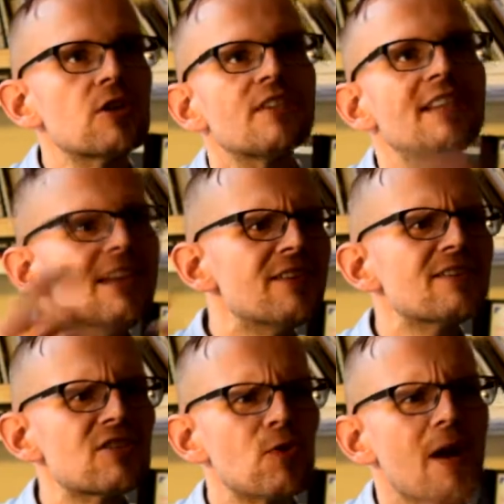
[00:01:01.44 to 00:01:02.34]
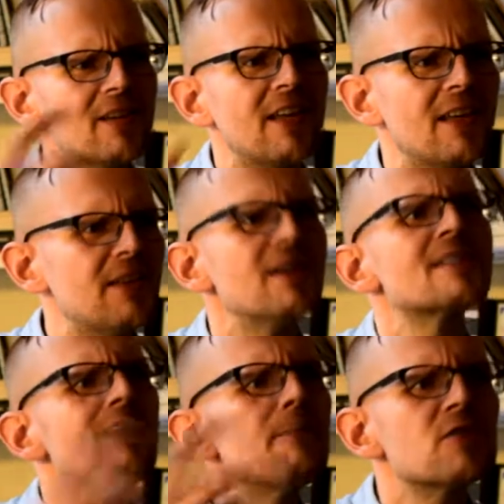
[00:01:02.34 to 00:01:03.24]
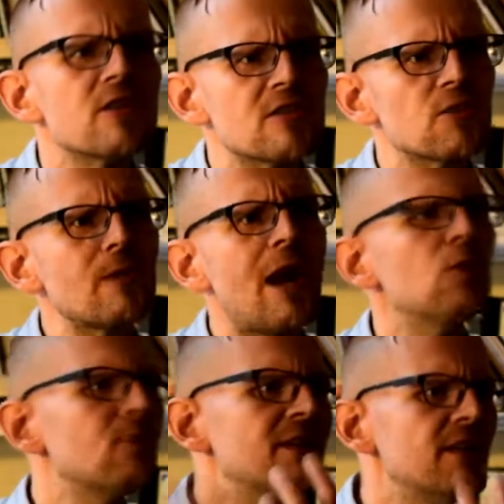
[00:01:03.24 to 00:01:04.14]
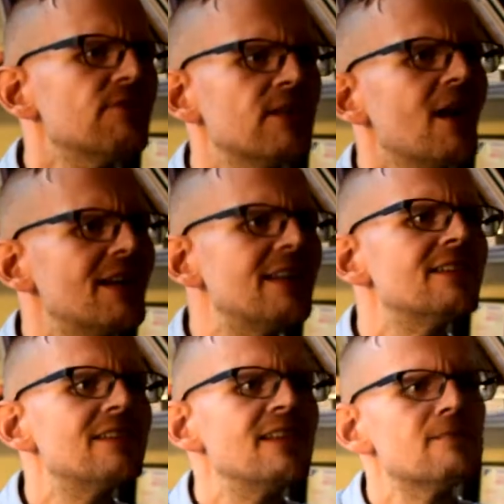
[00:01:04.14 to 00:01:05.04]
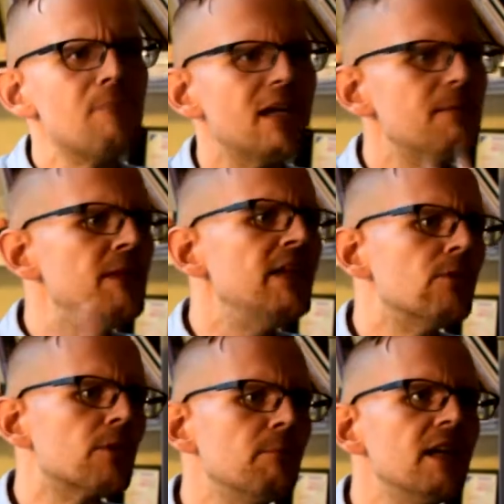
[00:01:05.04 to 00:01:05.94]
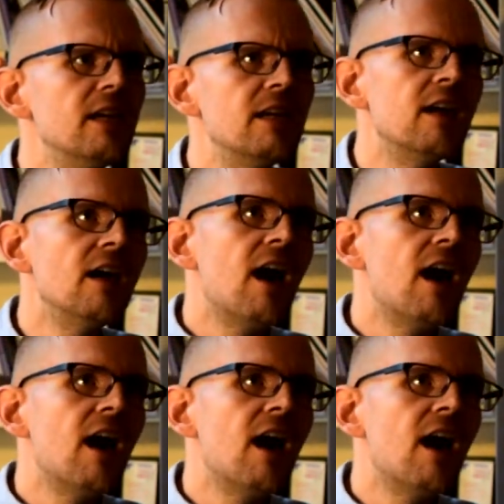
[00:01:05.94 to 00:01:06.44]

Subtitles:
of deconstructing the assumptions around what different identities might be or mean,